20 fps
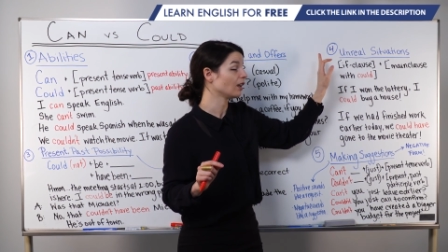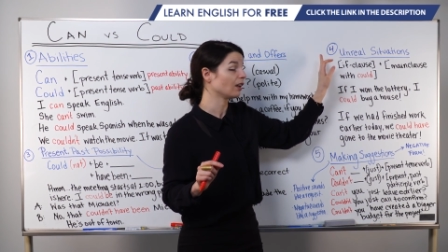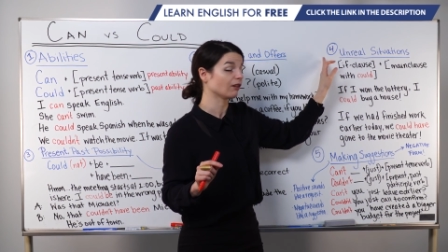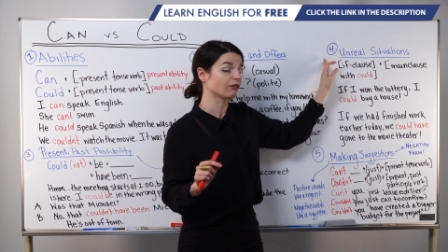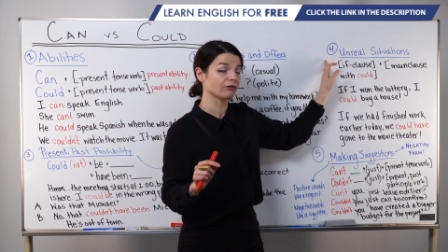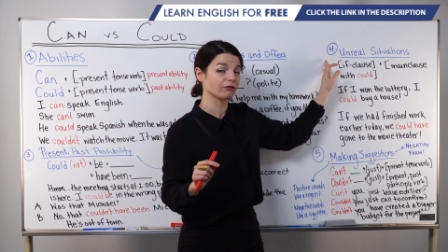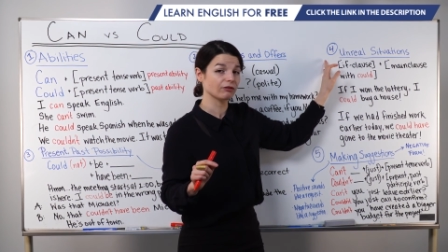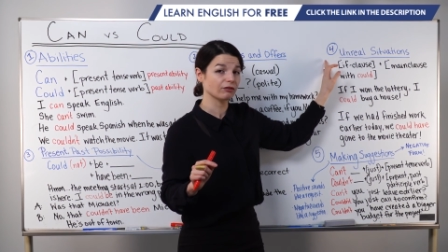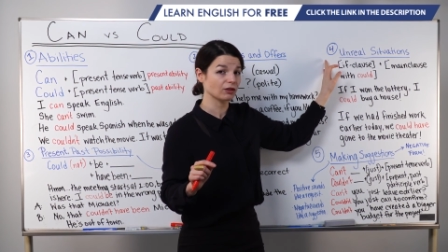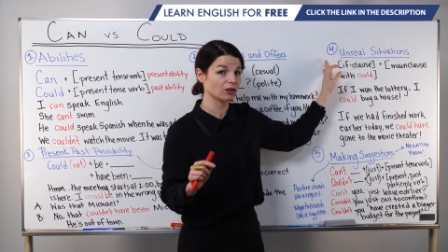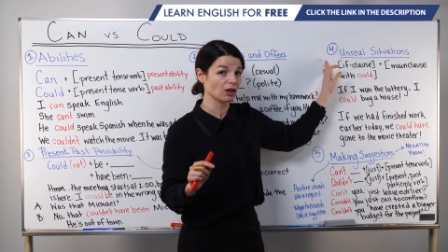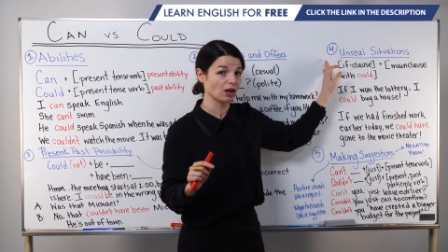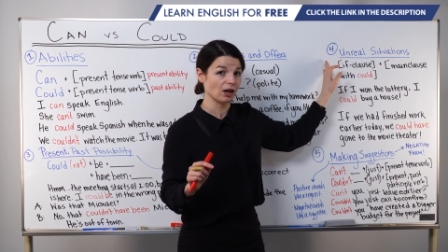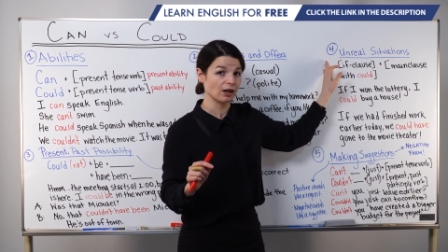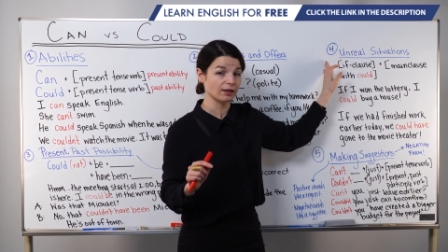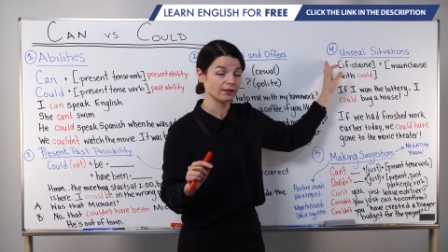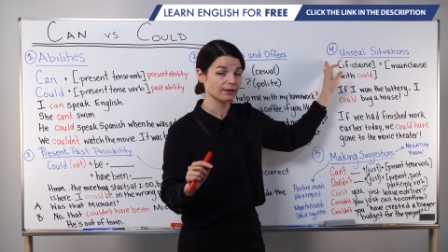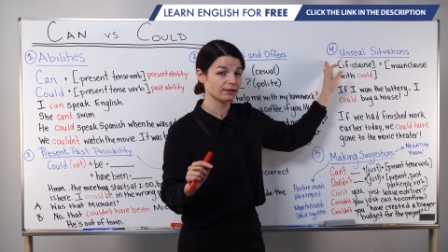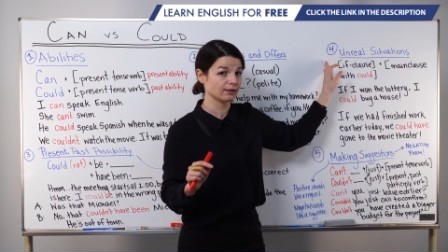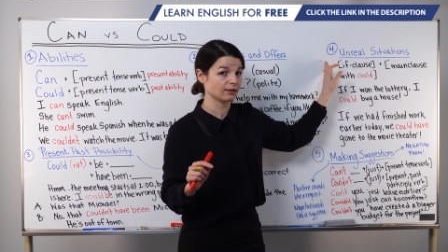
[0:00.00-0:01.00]
if
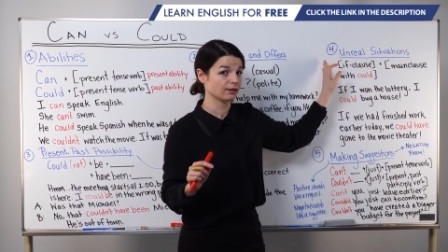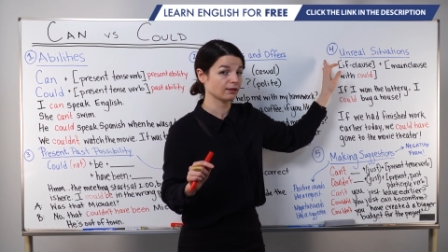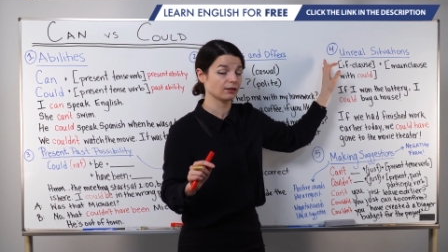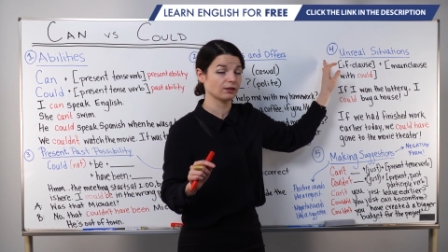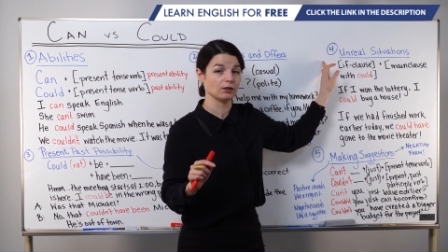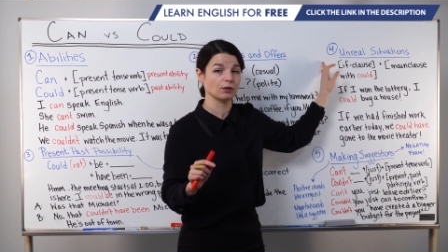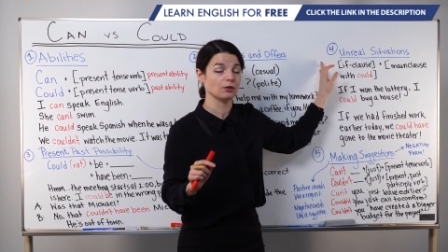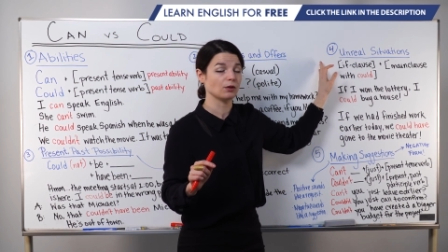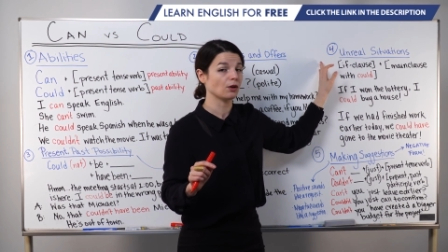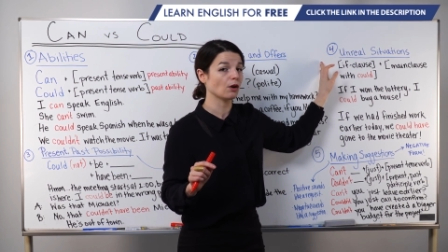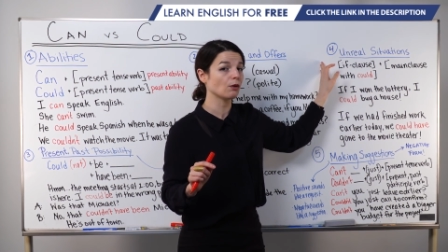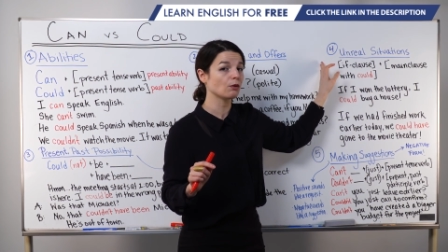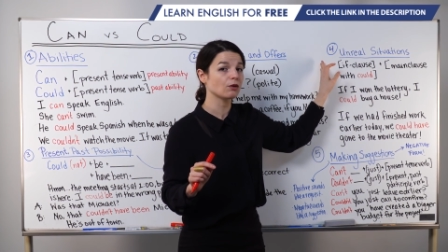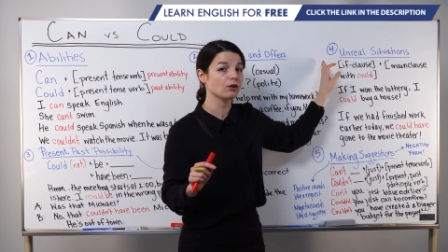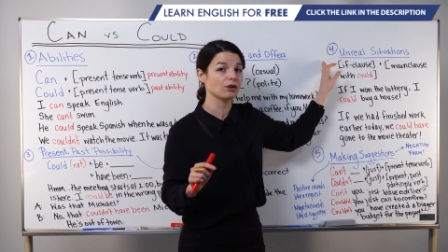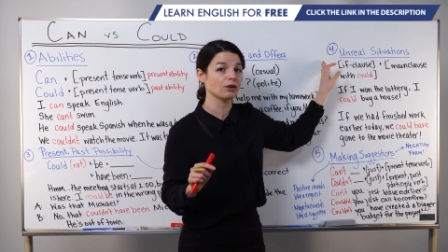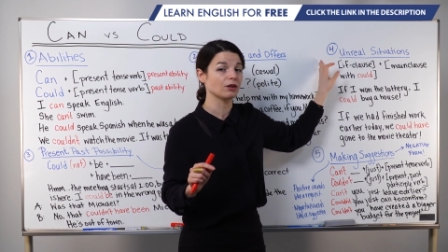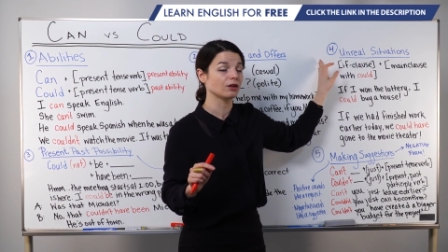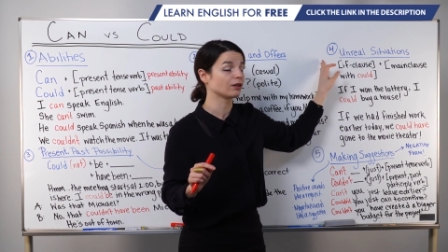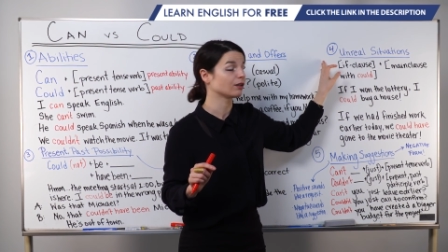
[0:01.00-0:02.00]
clause, so no
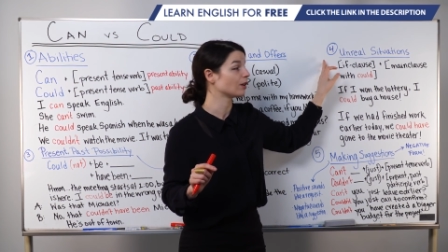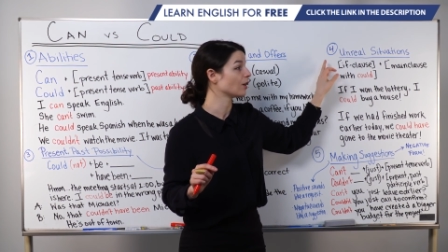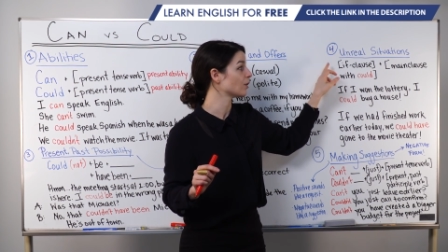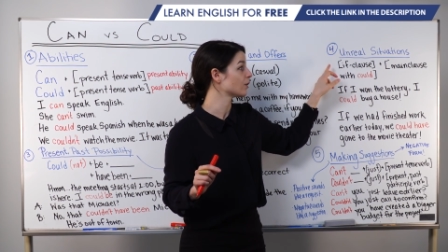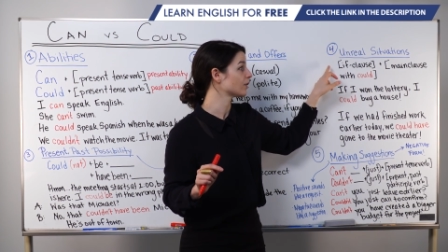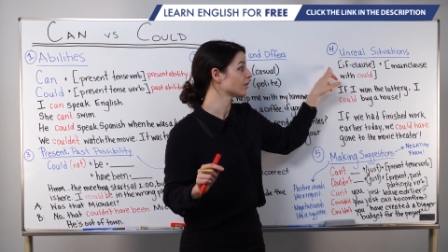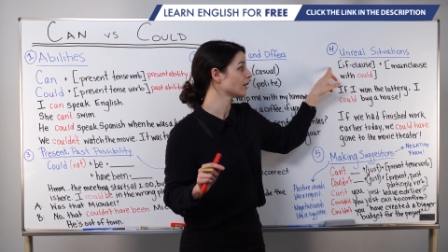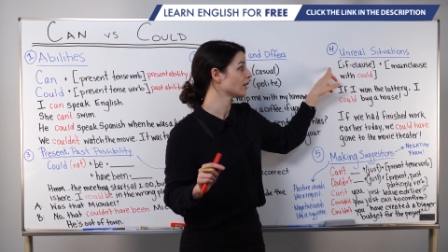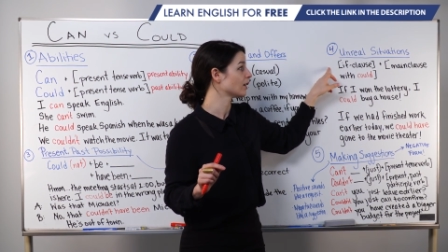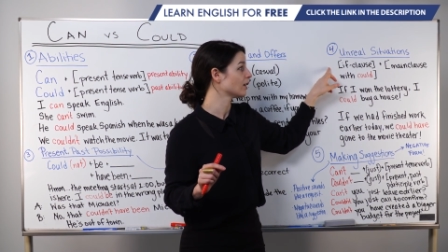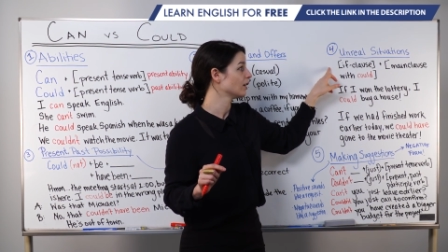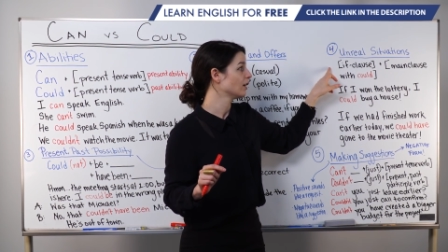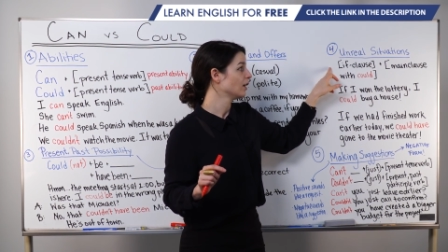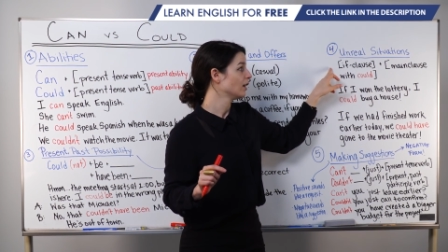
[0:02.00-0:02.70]
could goes here.